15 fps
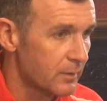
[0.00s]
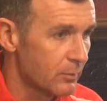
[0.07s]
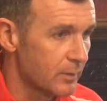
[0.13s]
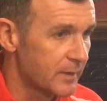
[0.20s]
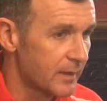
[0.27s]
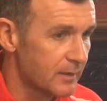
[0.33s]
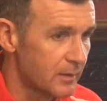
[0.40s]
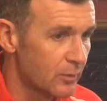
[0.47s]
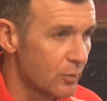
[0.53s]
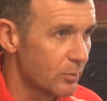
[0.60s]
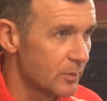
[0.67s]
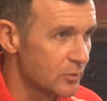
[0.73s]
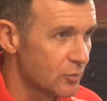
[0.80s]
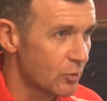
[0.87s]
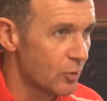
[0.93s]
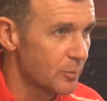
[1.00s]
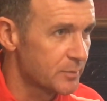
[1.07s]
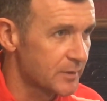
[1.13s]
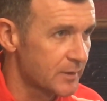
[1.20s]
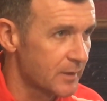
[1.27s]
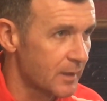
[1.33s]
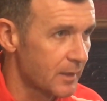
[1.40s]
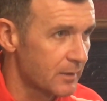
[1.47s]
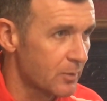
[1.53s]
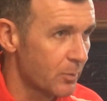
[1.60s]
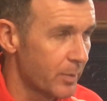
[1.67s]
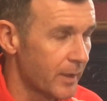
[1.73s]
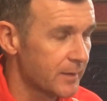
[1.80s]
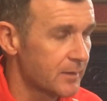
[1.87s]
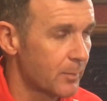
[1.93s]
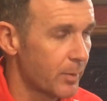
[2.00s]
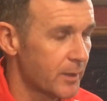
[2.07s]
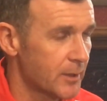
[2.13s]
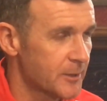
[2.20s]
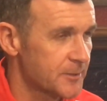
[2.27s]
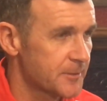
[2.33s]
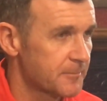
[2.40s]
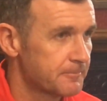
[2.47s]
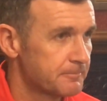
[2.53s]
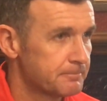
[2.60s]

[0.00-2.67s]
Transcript: didn't do our jobs, and that come back to bite us.